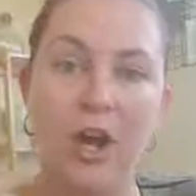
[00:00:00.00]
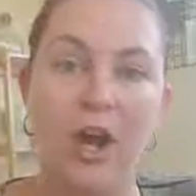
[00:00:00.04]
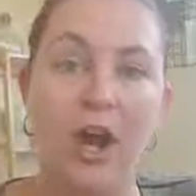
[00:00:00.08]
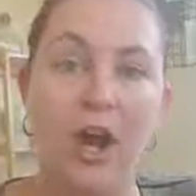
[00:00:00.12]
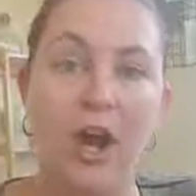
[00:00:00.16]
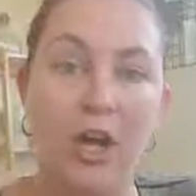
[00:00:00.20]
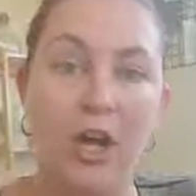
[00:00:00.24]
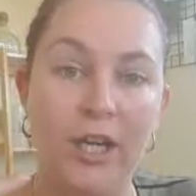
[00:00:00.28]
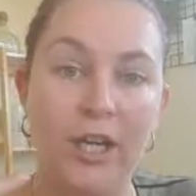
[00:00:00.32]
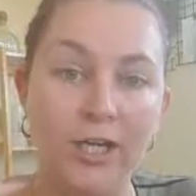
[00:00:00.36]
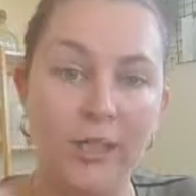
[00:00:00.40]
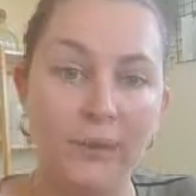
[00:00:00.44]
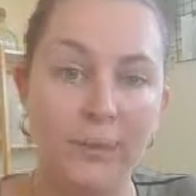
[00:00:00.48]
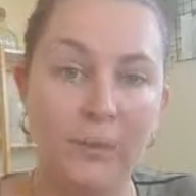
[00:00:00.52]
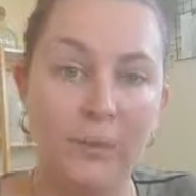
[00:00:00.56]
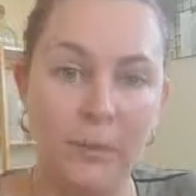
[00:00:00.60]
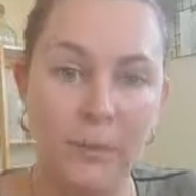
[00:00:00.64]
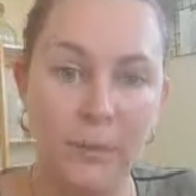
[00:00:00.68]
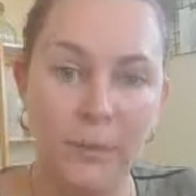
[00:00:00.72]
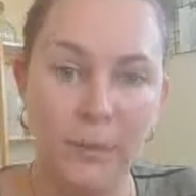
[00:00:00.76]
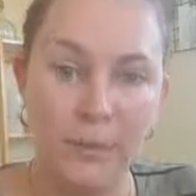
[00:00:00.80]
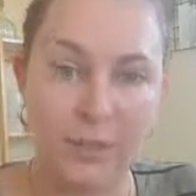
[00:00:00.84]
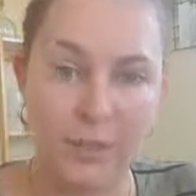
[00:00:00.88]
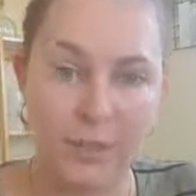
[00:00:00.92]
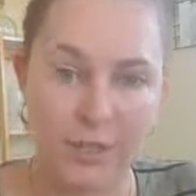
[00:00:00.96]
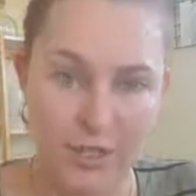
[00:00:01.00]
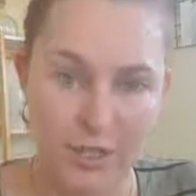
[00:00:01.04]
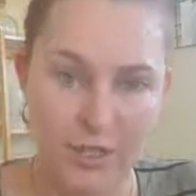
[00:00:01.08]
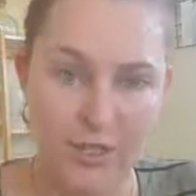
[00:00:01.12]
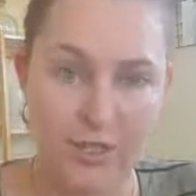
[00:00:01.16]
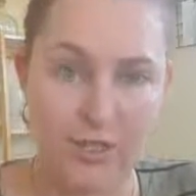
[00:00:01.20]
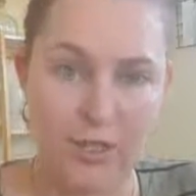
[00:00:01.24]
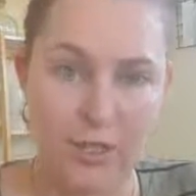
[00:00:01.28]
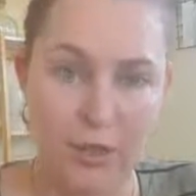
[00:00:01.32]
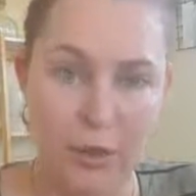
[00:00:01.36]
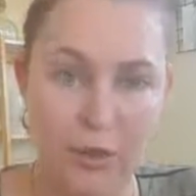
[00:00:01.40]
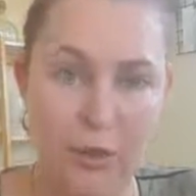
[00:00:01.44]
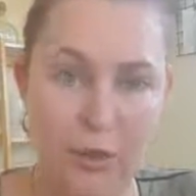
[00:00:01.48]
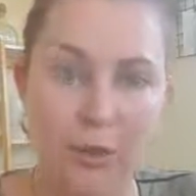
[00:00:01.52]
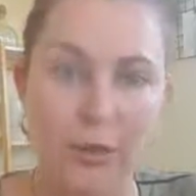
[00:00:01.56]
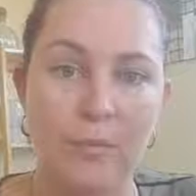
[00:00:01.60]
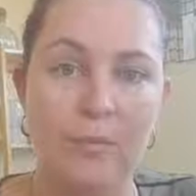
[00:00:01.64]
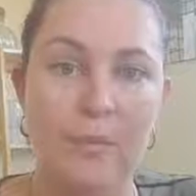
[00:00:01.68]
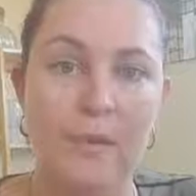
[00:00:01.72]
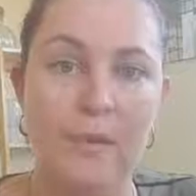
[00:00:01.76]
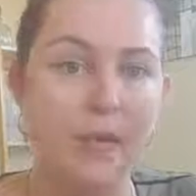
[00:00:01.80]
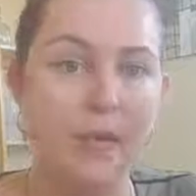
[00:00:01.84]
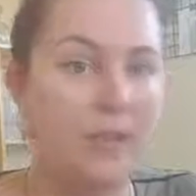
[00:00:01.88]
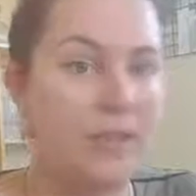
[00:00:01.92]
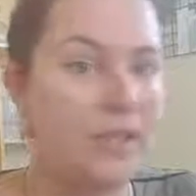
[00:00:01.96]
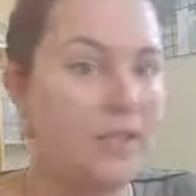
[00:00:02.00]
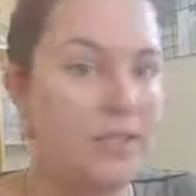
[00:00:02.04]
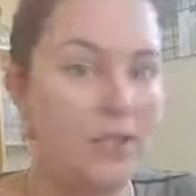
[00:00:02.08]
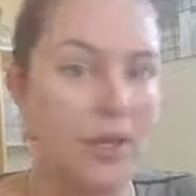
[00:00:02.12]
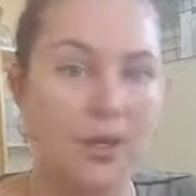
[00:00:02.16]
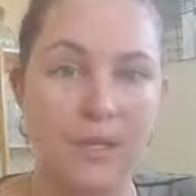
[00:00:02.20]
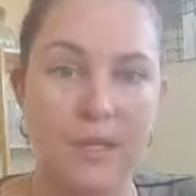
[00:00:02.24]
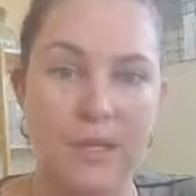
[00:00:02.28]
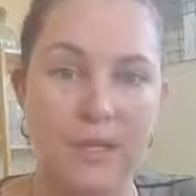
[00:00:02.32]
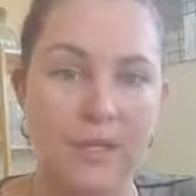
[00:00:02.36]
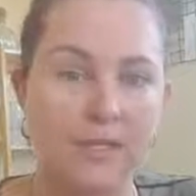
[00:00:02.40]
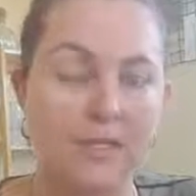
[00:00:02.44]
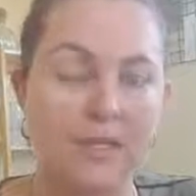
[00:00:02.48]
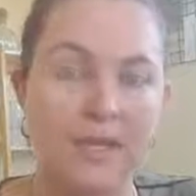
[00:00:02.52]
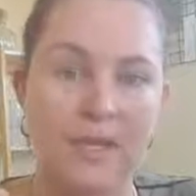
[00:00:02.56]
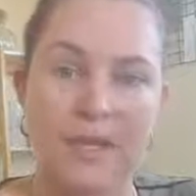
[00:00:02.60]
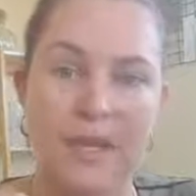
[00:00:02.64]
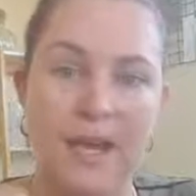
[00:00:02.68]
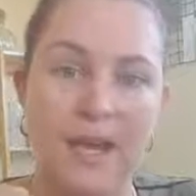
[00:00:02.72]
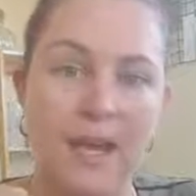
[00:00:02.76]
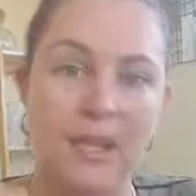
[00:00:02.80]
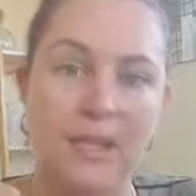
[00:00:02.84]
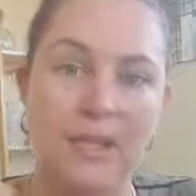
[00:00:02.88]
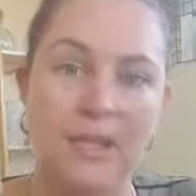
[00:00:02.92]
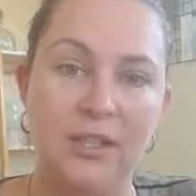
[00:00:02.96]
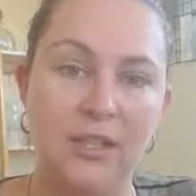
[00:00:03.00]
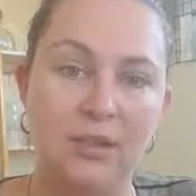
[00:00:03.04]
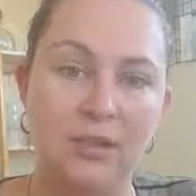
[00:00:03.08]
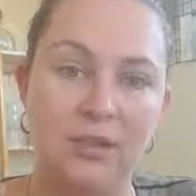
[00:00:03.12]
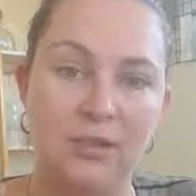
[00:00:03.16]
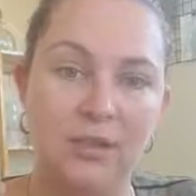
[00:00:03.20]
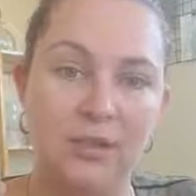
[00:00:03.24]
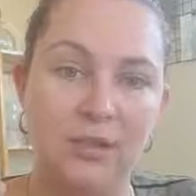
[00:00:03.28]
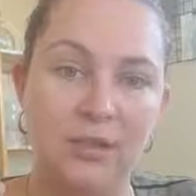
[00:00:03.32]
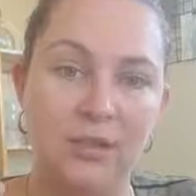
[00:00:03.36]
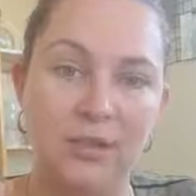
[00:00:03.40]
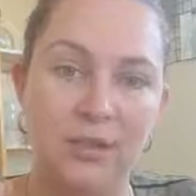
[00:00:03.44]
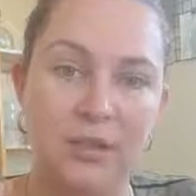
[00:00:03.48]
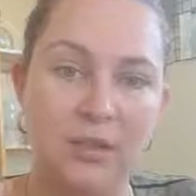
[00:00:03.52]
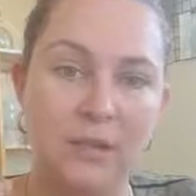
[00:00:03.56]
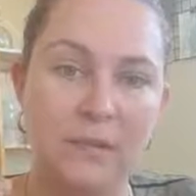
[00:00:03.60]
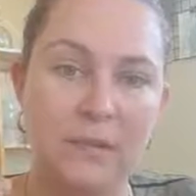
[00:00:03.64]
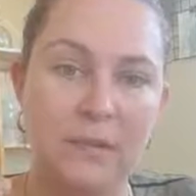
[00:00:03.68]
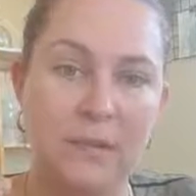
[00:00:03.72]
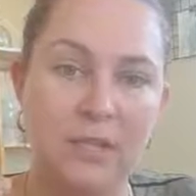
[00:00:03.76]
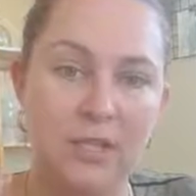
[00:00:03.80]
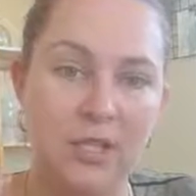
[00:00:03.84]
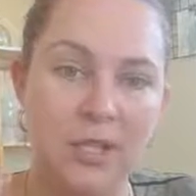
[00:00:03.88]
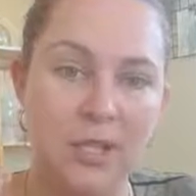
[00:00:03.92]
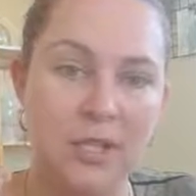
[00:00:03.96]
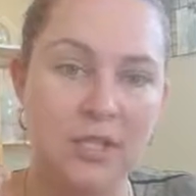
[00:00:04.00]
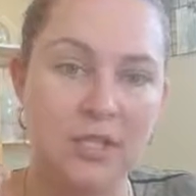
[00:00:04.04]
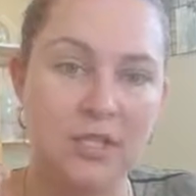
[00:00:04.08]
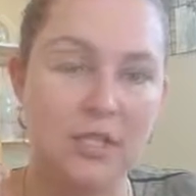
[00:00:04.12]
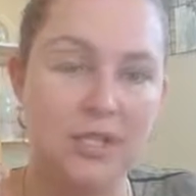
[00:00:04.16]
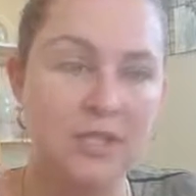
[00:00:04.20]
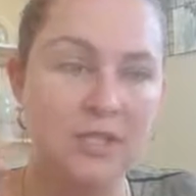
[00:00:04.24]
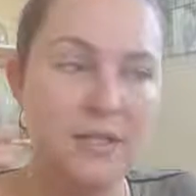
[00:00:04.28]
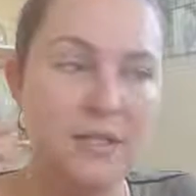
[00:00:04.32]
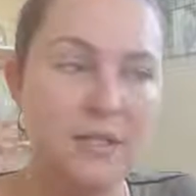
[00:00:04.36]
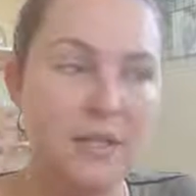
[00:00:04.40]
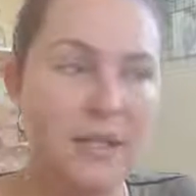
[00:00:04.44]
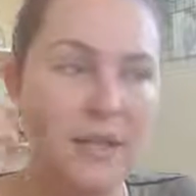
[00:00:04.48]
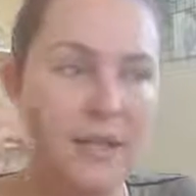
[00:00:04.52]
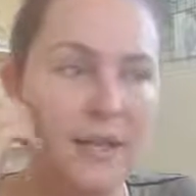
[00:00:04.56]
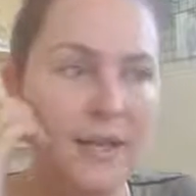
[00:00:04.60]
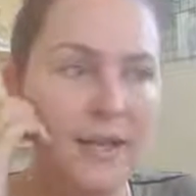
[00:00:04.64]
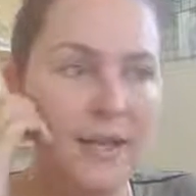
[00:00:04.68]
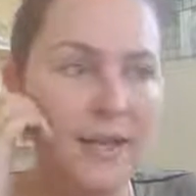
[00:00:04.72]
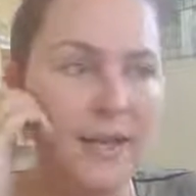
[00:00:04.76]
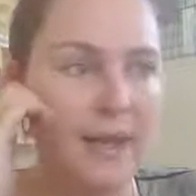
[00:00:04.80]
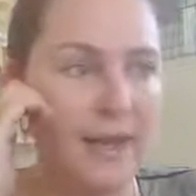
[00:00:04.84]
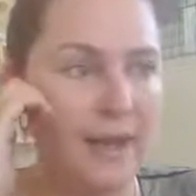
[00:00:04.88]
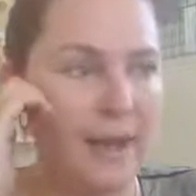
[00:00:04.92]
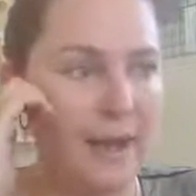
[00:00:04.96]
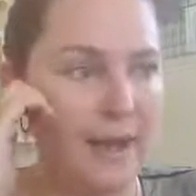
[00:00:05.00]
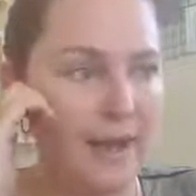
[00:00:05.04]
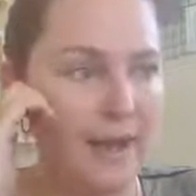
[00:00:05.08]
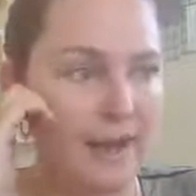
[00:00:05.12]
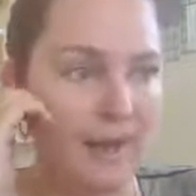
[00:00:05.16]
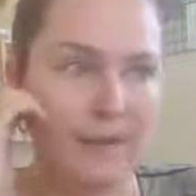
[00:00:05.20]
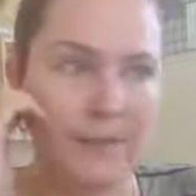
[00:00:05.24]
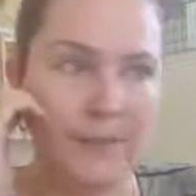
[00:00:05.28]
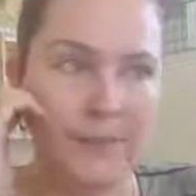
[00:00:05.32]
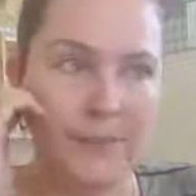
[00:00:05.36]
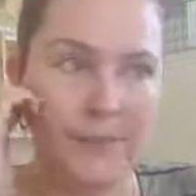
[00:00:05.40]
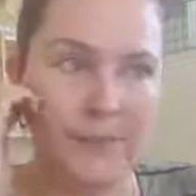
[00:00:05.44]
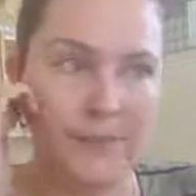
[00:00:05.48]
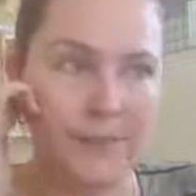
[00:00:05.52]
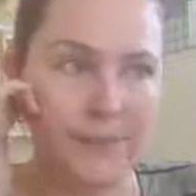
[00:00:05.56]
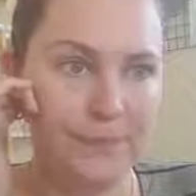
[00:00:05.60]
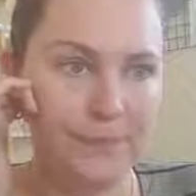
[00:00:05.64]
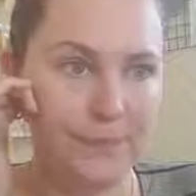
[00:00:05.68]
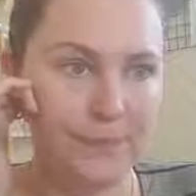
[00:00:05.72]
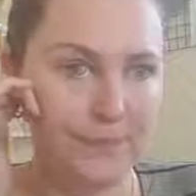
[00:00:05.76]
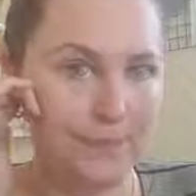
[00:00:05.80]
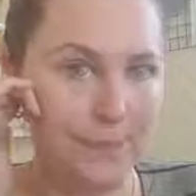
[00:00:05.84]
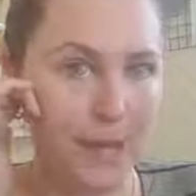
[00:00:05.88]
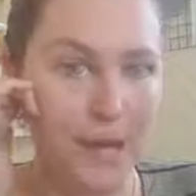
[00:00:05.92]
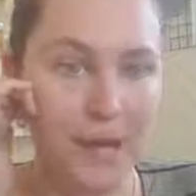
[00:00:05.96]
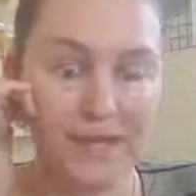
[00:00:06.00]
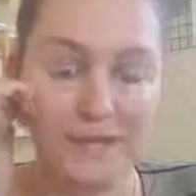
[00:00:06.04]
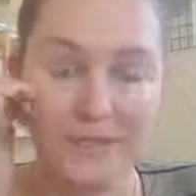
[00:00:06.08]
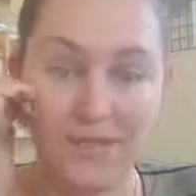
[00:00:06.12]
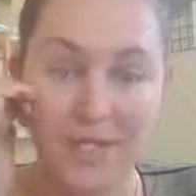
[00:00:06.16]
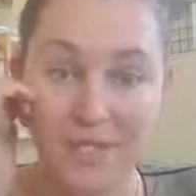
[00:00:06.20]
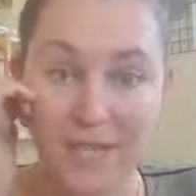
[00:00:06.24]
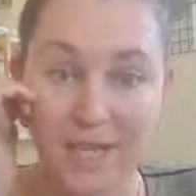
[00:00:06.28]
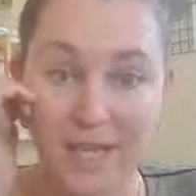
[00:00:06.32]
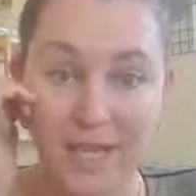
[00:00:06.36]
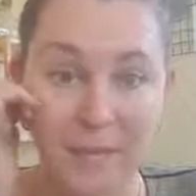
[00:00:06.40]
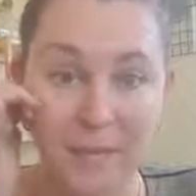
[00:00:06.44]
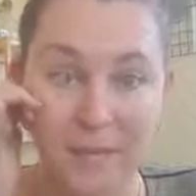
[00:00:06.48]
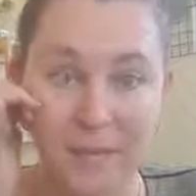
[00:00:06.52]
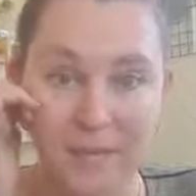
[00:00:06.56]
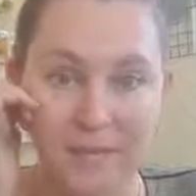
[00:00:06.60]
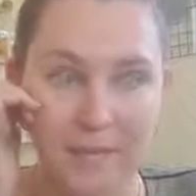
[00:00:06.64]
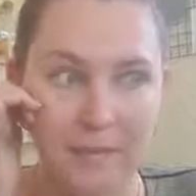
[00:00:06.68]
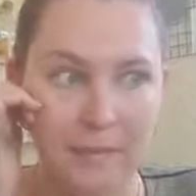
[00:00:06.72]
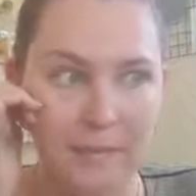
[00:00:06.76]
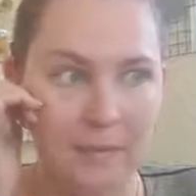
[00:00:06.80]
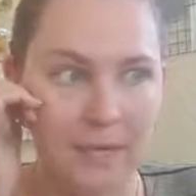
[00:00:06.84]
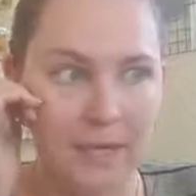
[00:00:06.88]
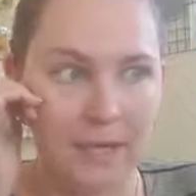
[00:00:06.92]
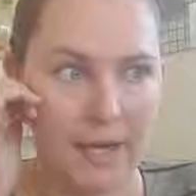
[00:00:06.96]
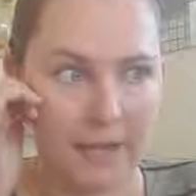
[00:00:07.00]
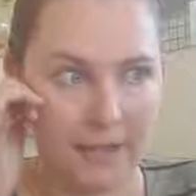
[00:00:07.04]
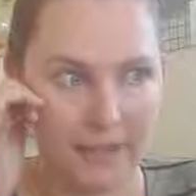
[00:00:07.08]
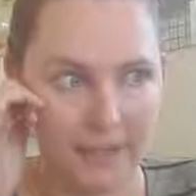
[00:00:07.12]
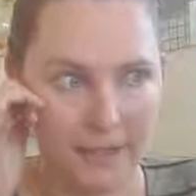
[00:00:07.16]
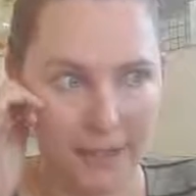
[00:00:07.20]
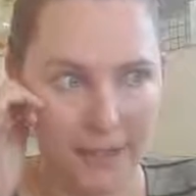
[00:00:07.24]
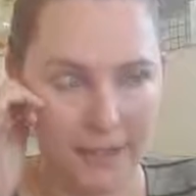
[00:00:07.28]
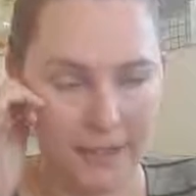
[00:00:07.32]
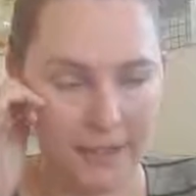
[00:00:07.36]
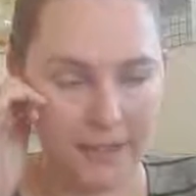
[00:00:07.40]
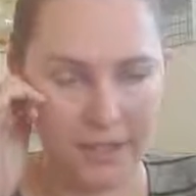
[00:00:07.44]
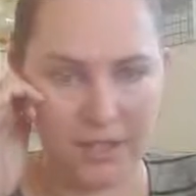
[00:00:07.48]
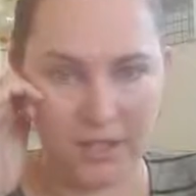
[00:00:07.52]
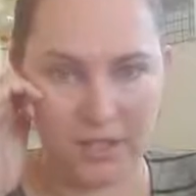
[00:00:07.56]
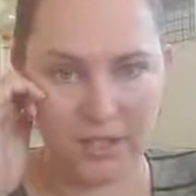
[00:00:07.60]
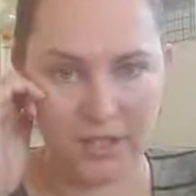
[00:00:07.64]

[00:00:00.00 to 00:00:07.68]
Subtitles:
I would assume that they don't want to see that in your included projections, but just keep it separate anyway.